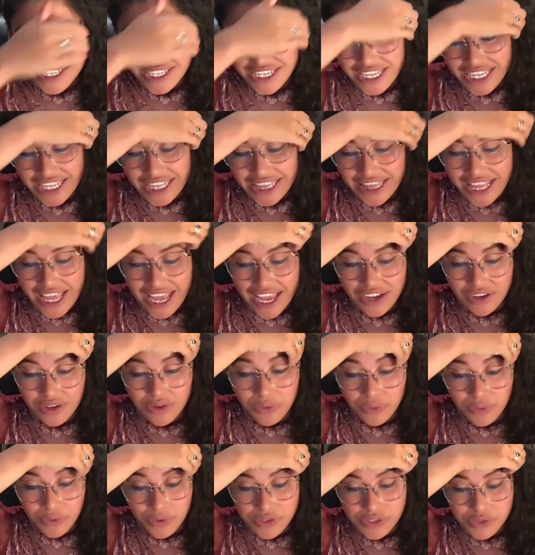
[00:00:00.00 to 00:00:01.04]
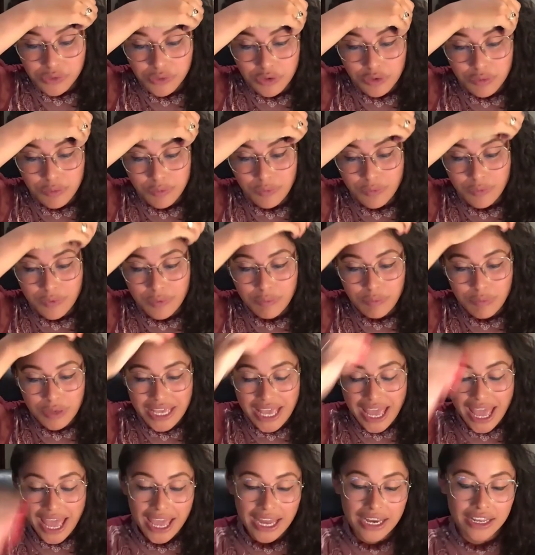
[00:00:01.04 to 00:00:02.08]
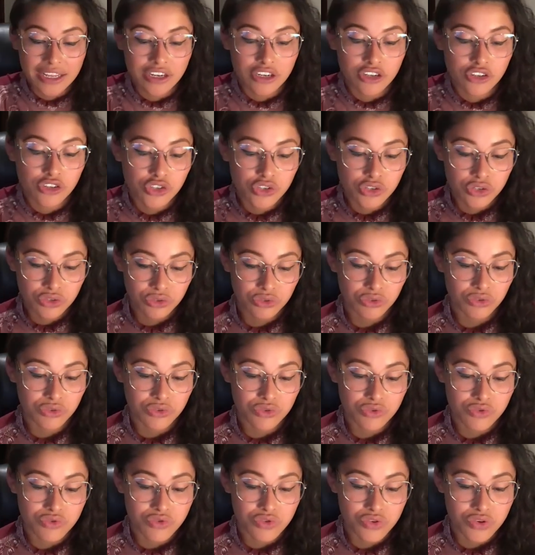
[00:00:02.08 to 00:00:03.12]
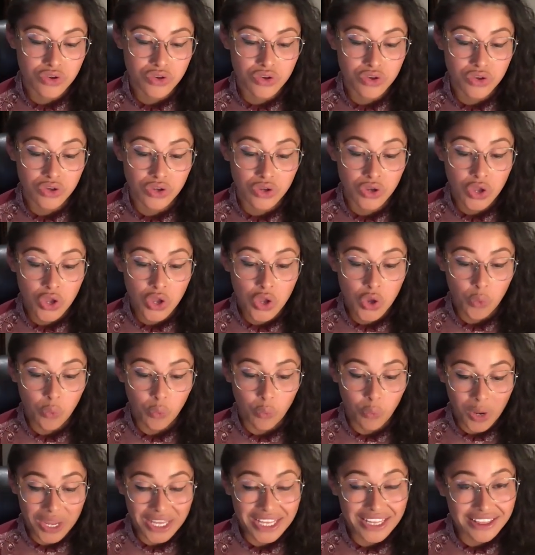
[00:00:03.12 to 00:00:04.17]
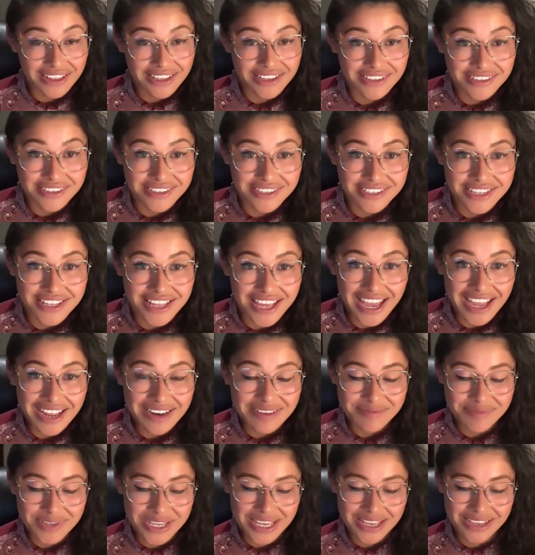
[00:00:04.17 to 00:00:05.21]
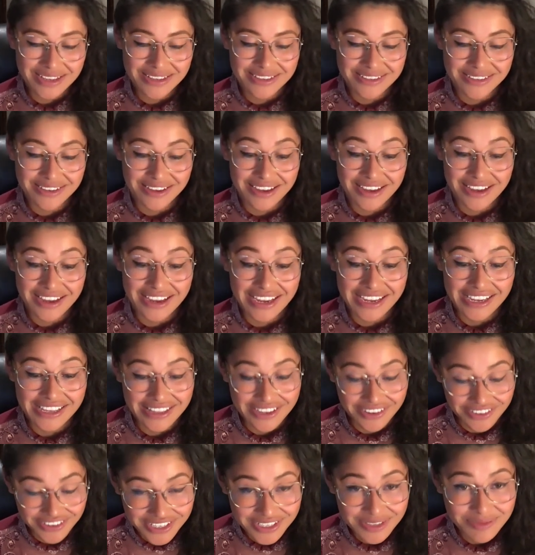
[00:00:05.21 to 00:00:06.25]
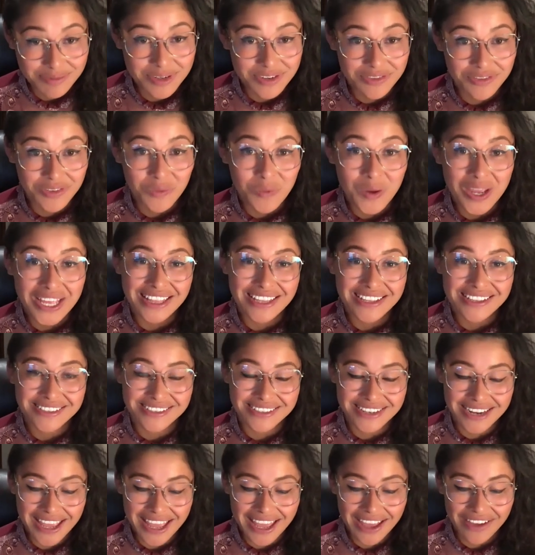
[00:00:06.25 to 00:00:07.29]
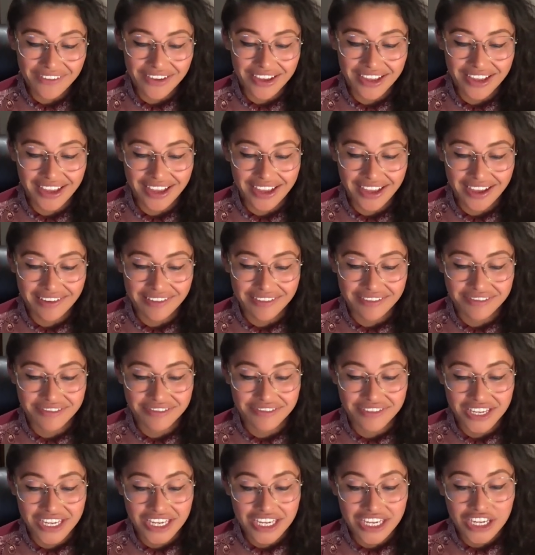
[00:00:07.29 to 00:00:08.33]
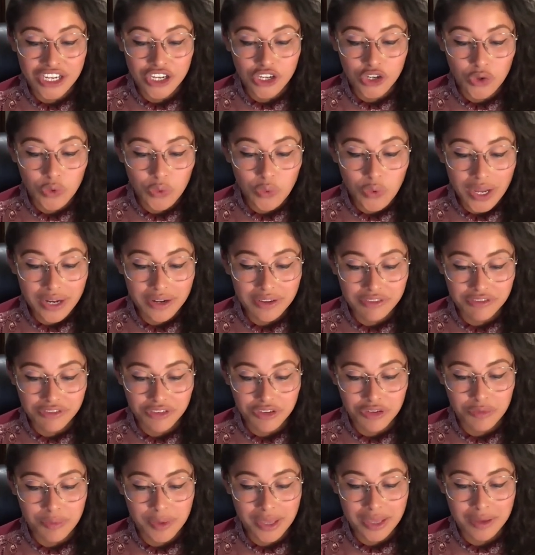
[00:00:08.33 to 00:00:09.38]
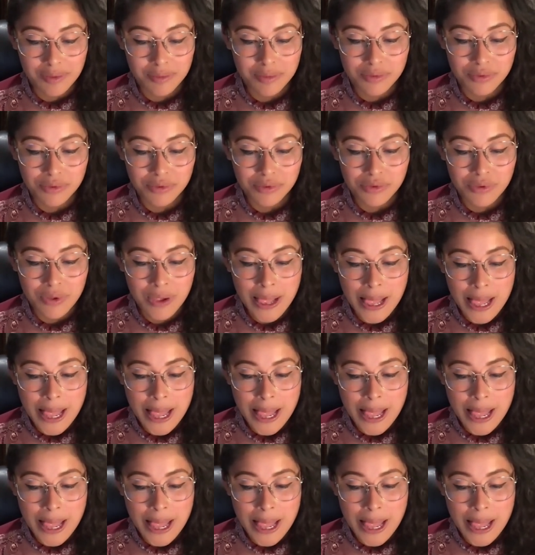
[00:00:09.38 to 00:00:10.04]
in that course, you want to be added to the wait list to that because there is a bit of a wait list now. I have quite a few people